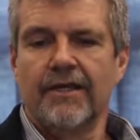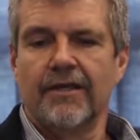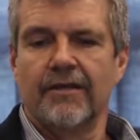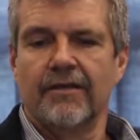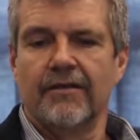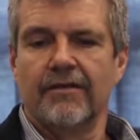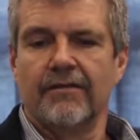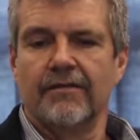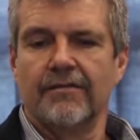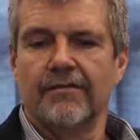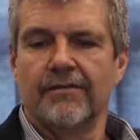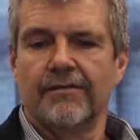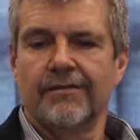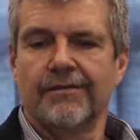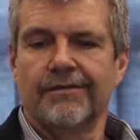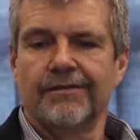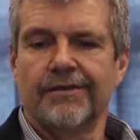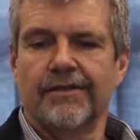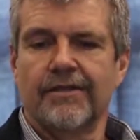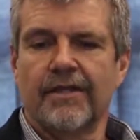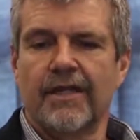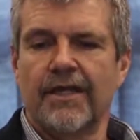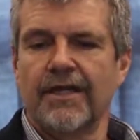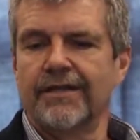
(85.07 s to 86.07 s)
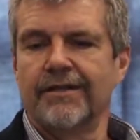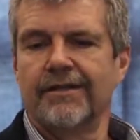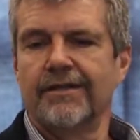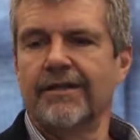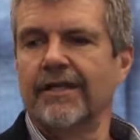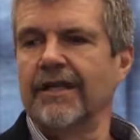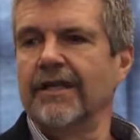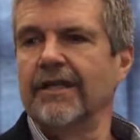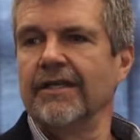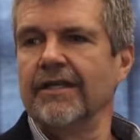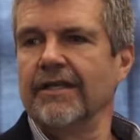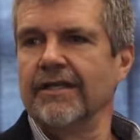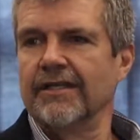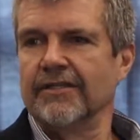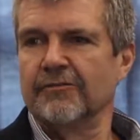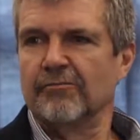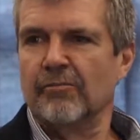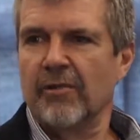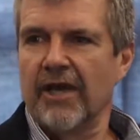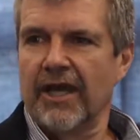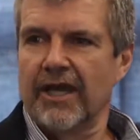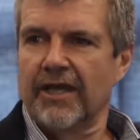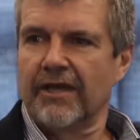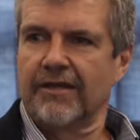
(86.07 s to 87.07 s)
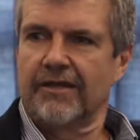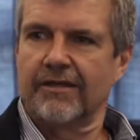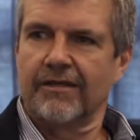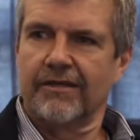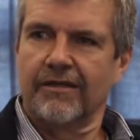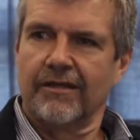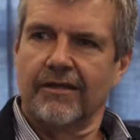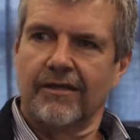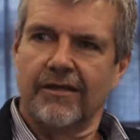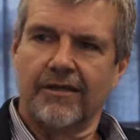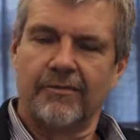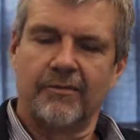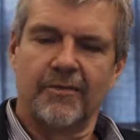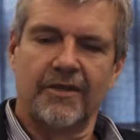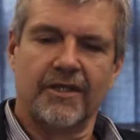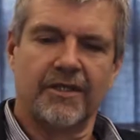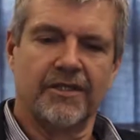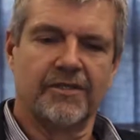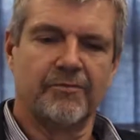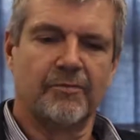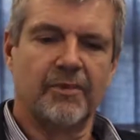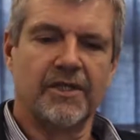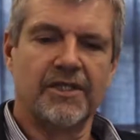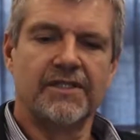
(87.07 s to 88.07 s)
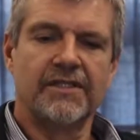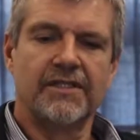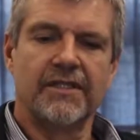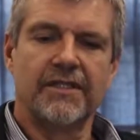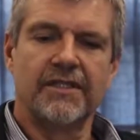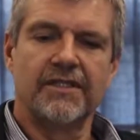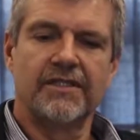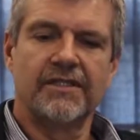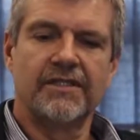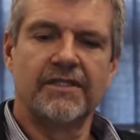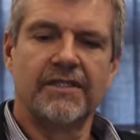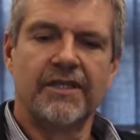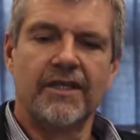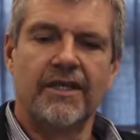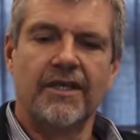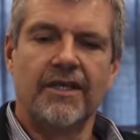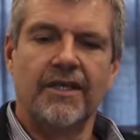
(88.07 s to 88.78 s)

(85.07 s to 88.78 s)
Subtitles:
8-10 years back in this business,